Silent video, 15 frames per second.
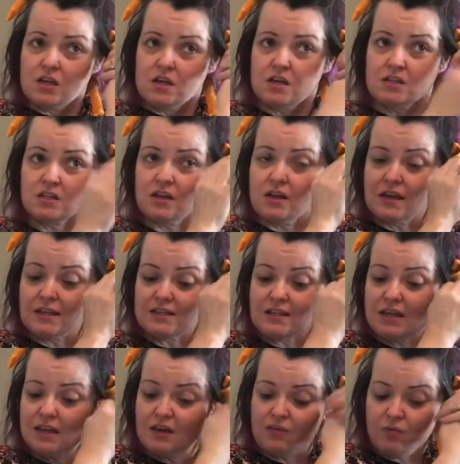So like I
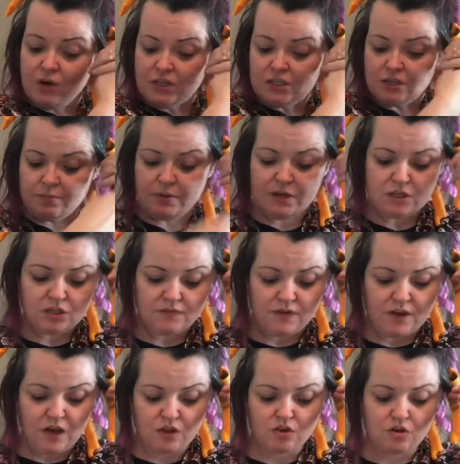said, I've watched a bunch of
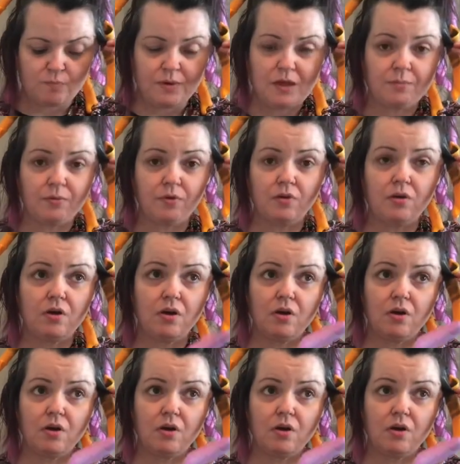other people